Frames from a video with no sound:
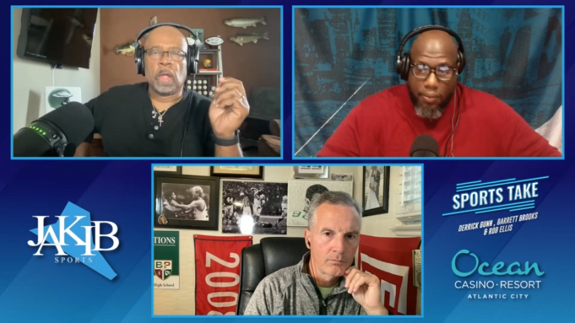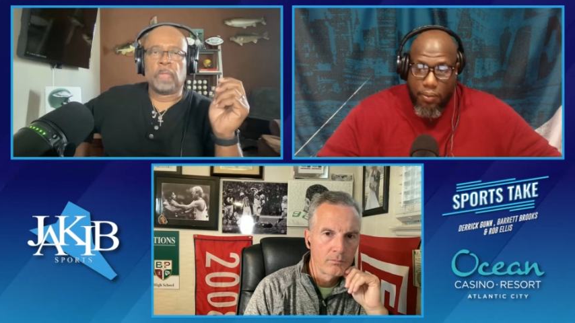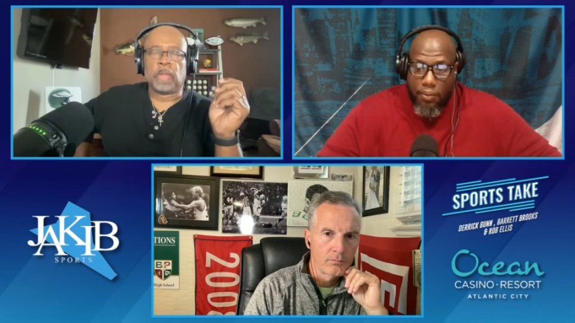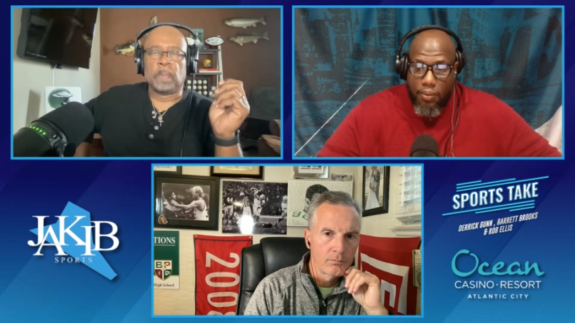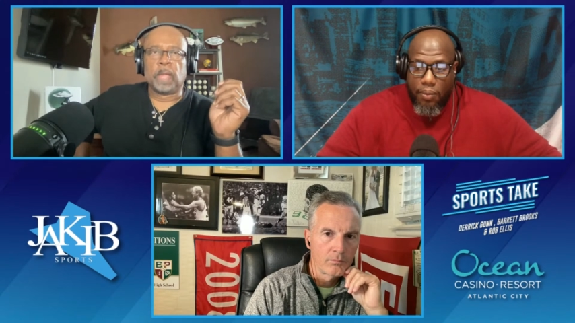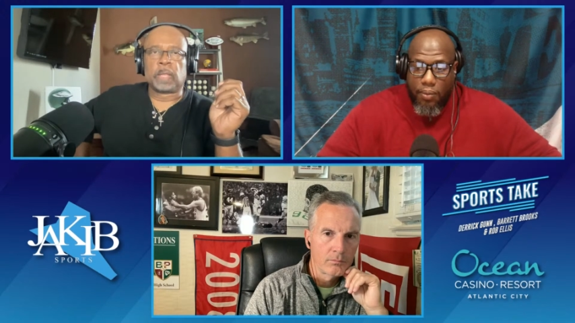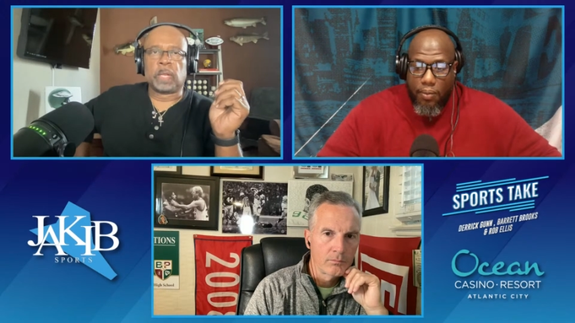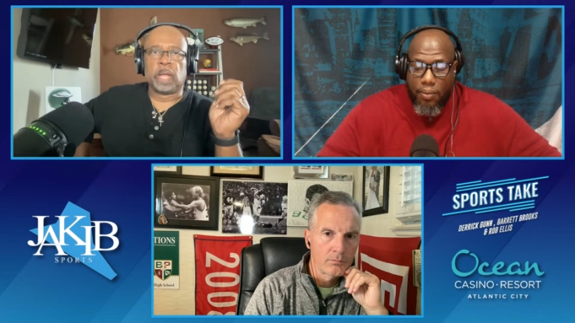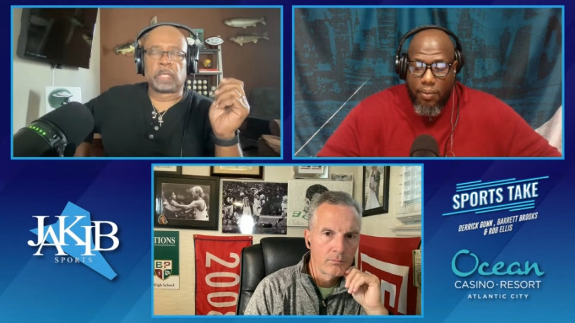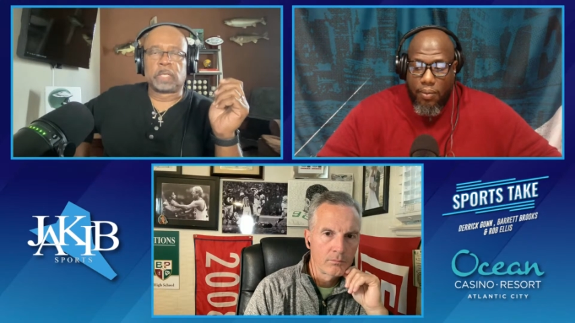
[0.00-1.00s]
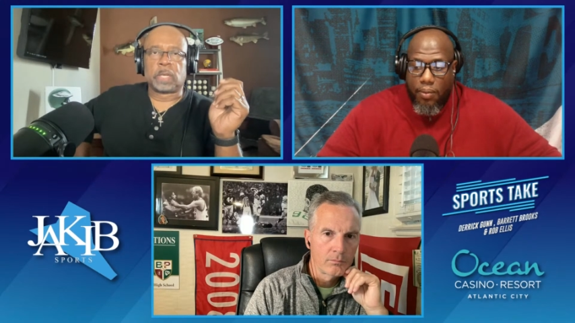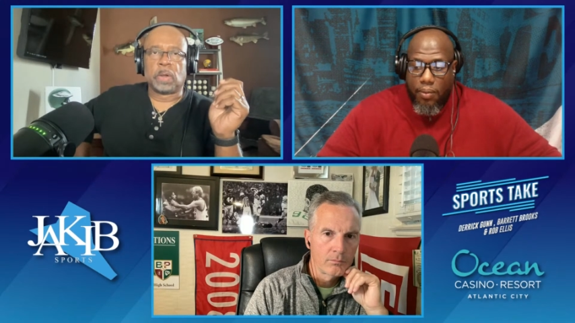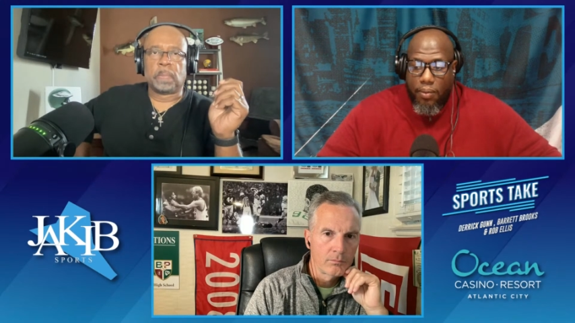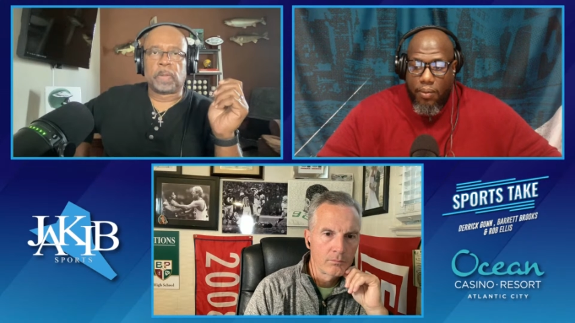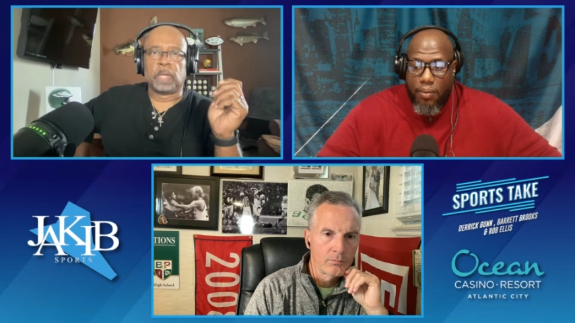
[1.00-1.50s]
Speaker 1: They make the
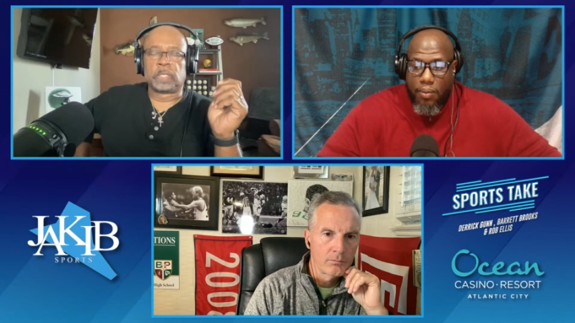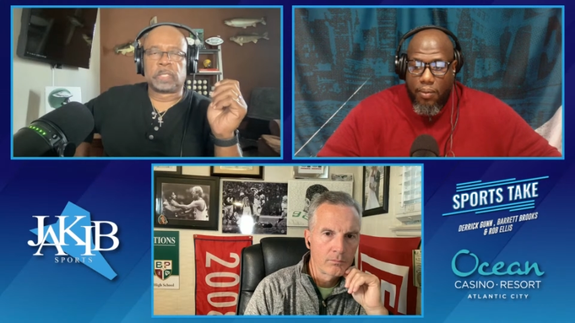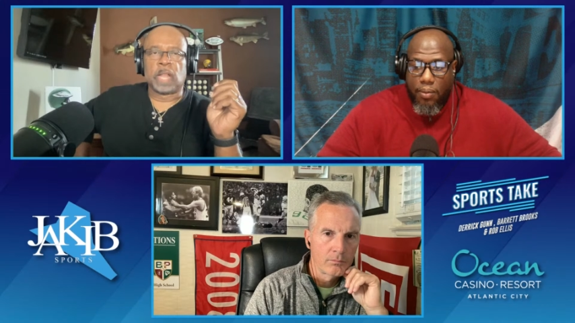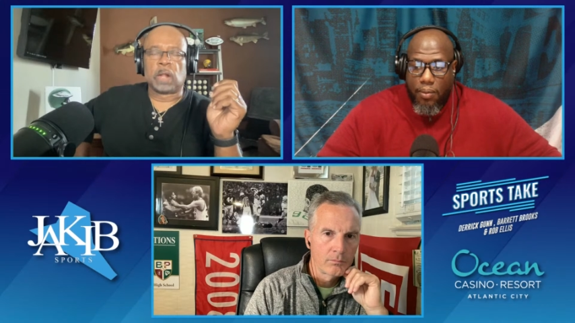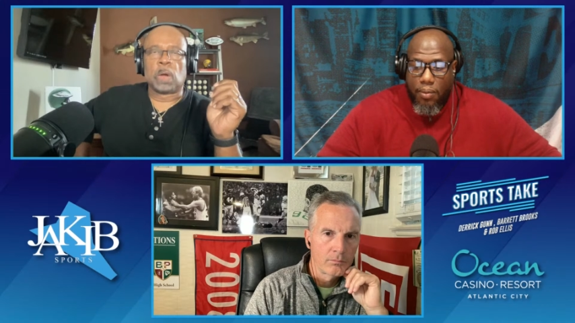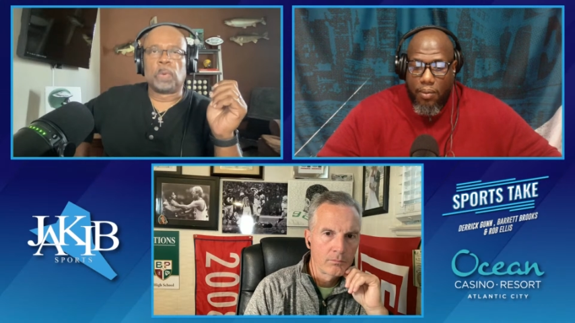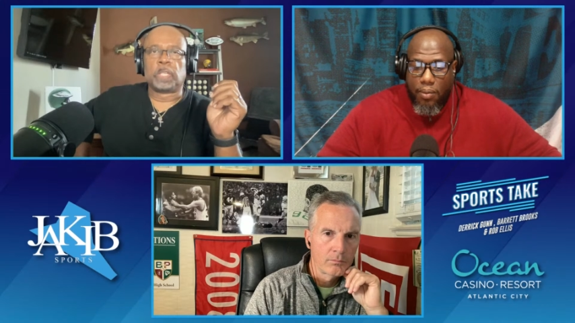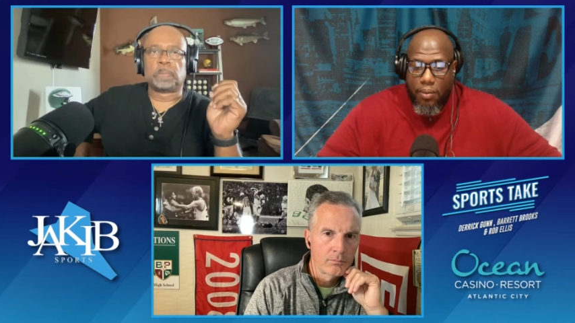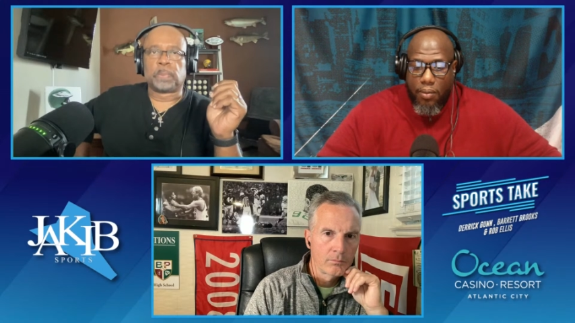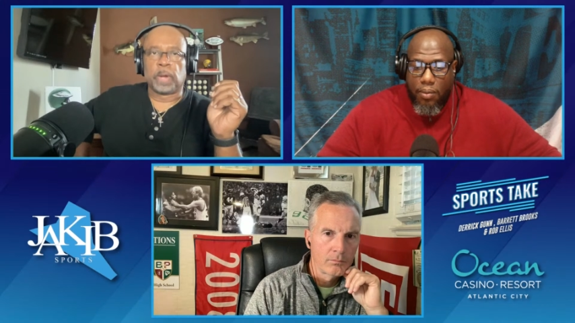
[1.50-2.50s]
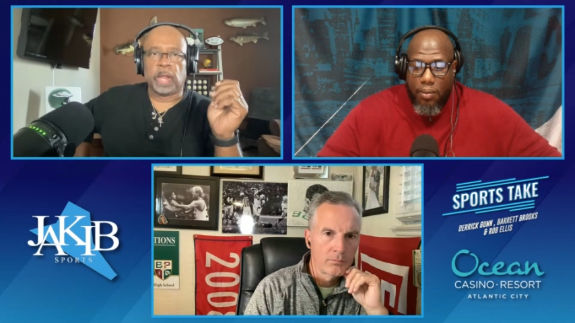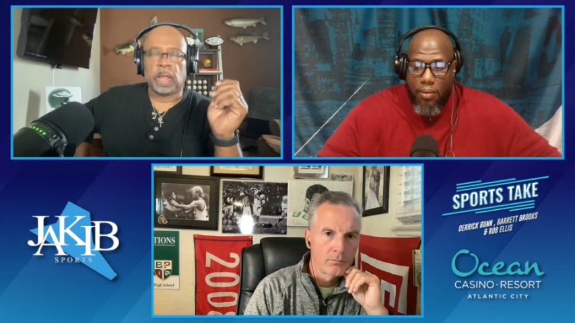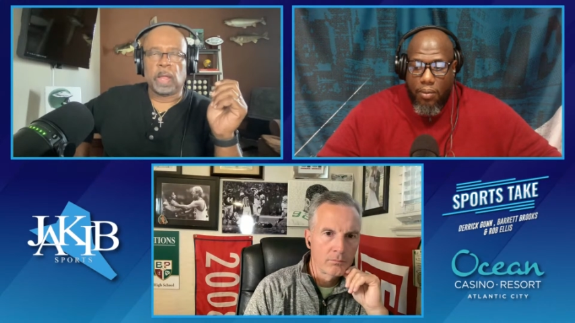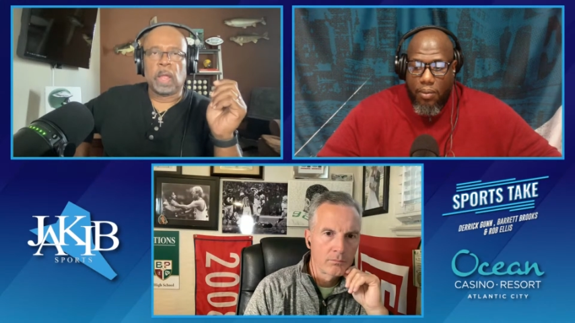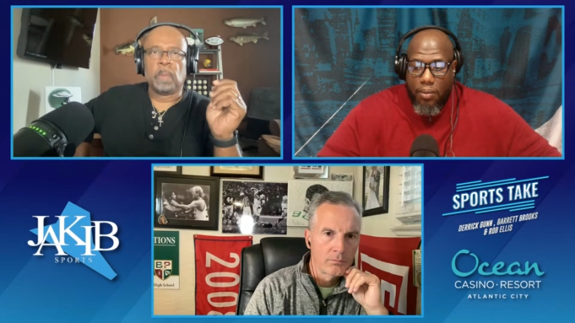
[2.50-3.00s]
necessary plays. It's not always pretty.